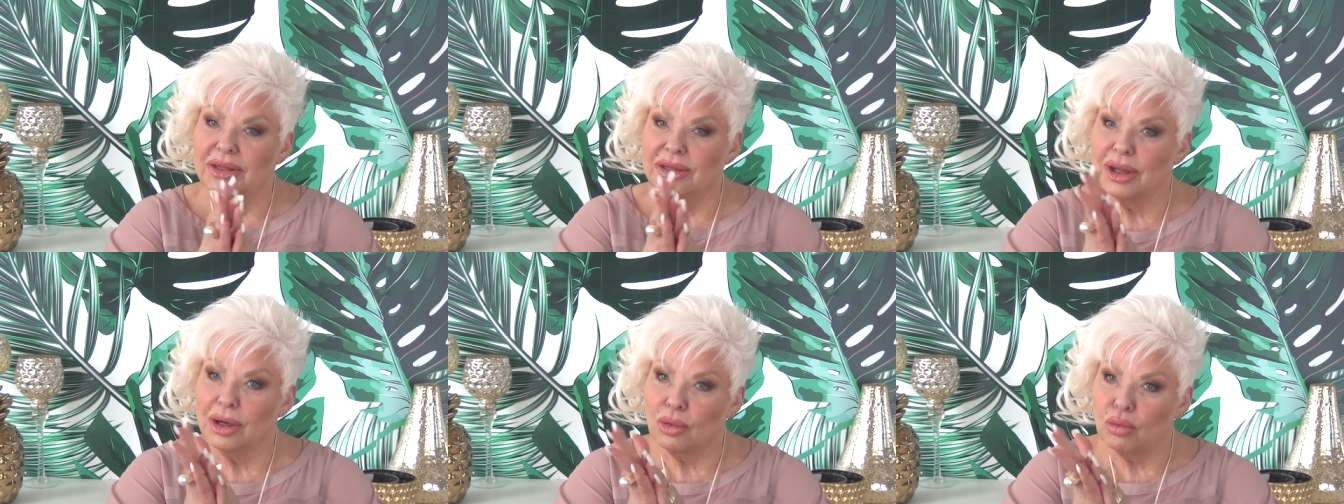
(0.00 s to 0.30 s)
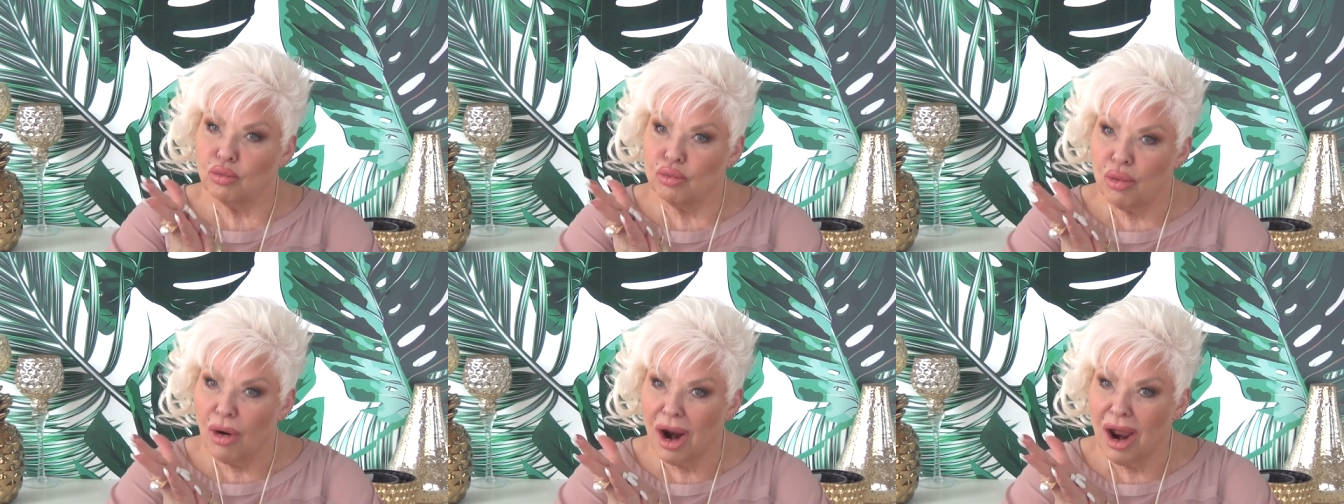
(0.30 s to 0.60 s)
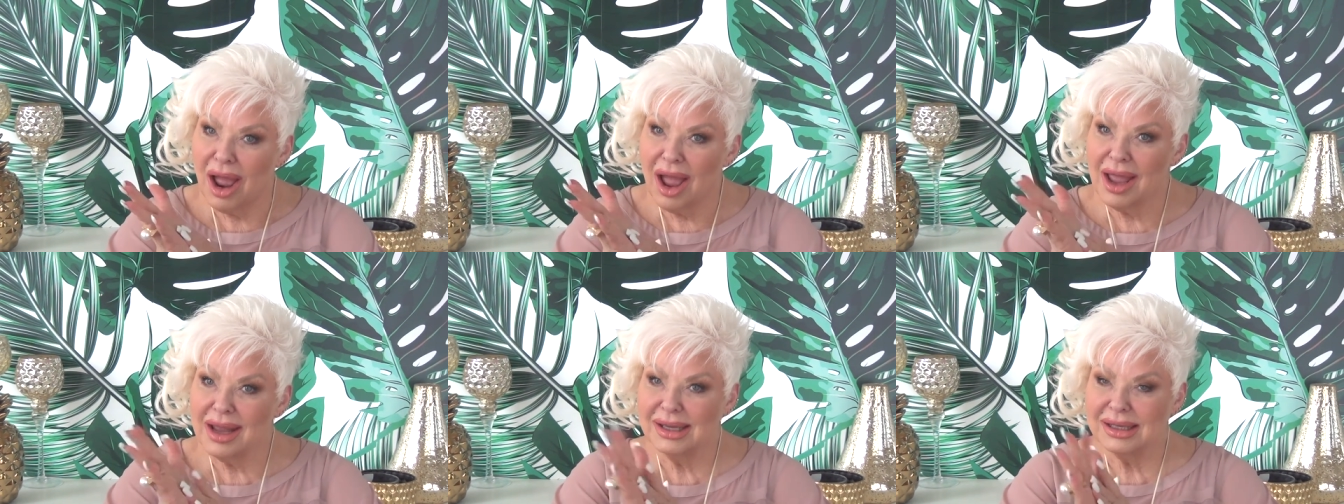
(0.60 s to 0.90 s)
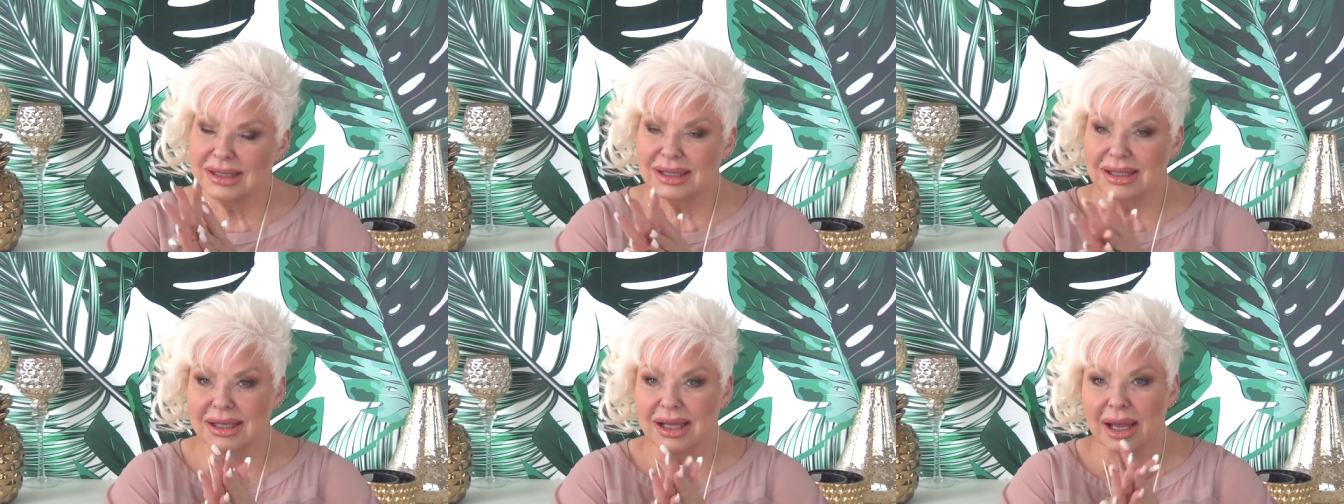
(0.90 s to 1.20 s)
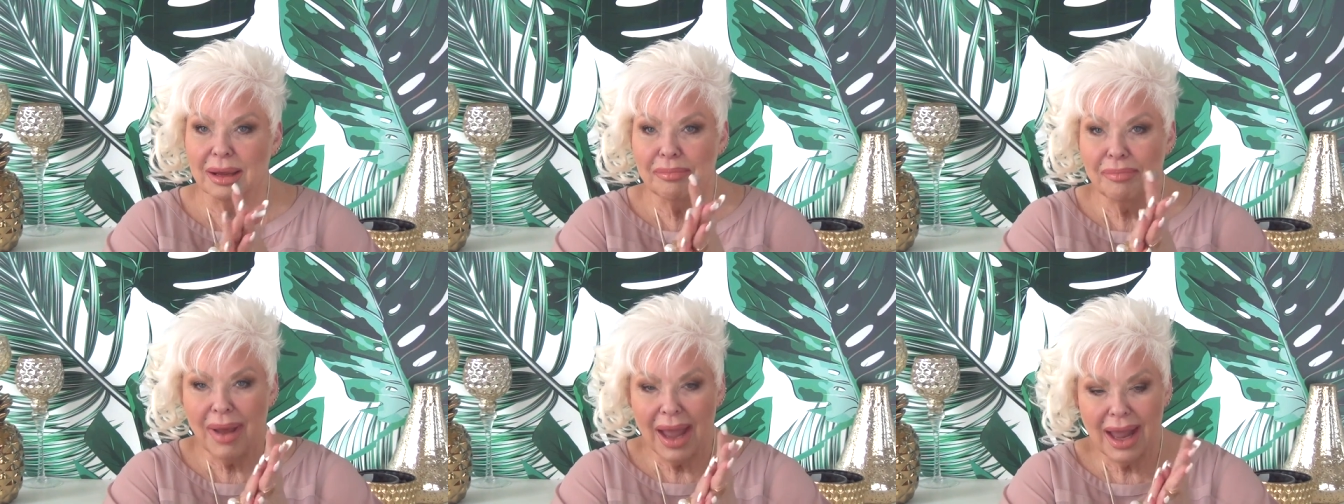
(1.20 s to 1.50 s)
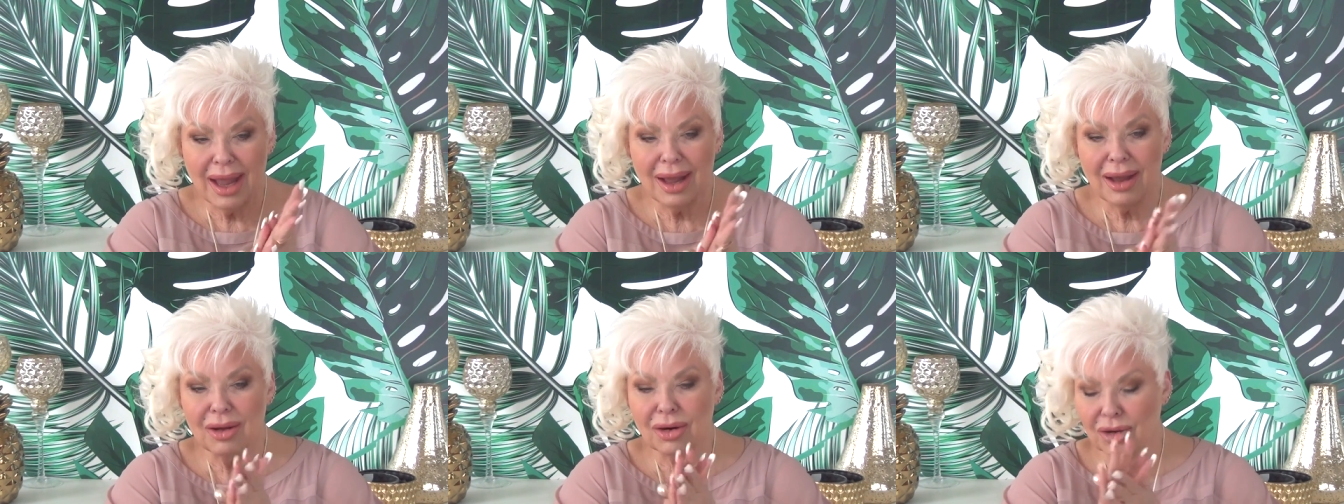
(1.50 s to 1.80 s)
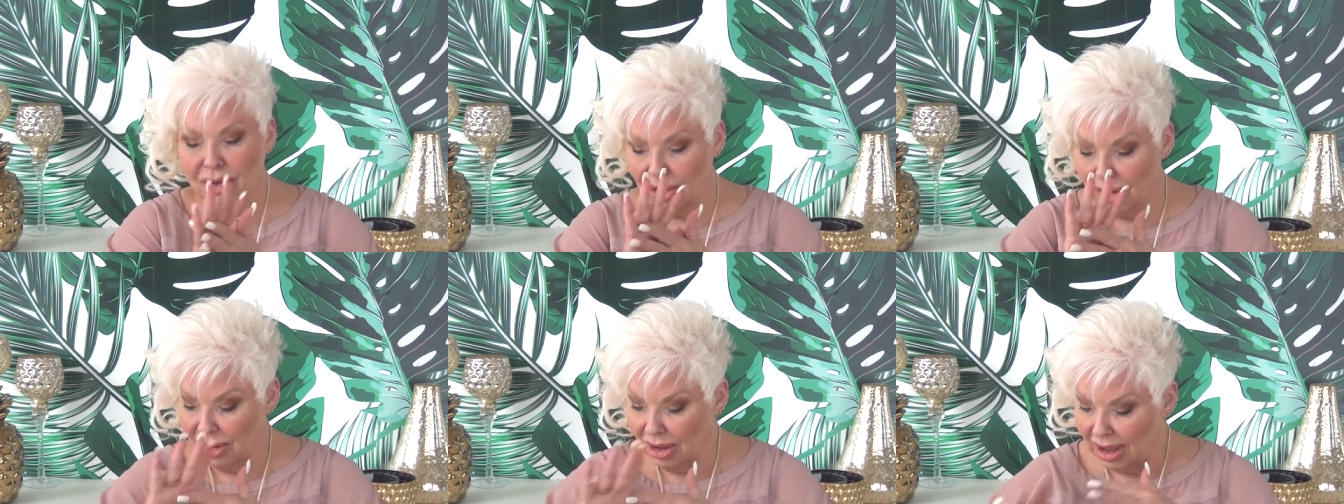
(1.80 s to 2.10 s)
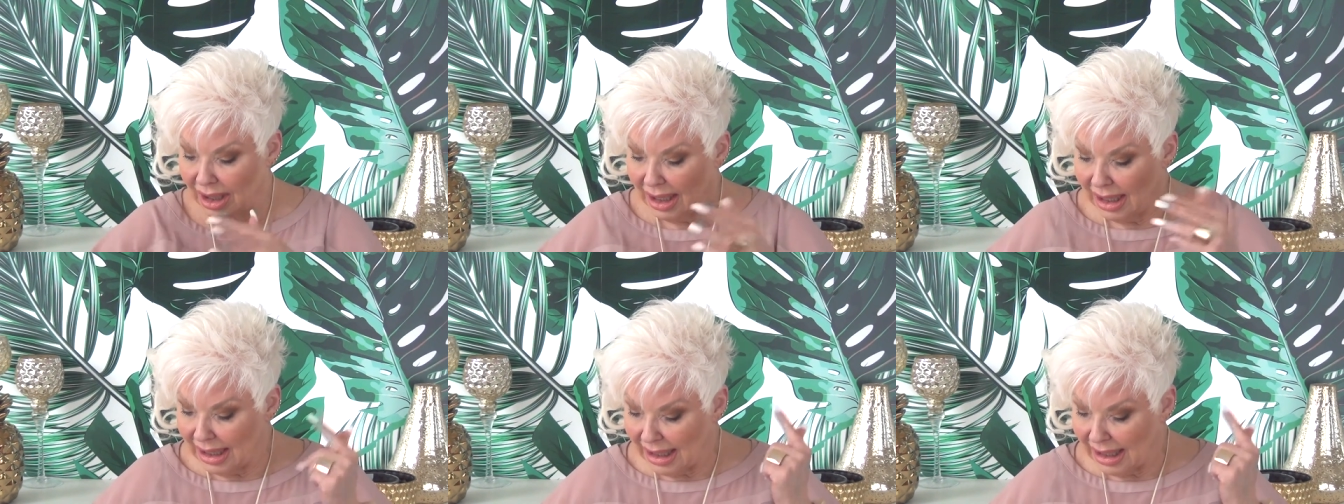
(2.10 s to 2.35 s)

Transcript: the rice powder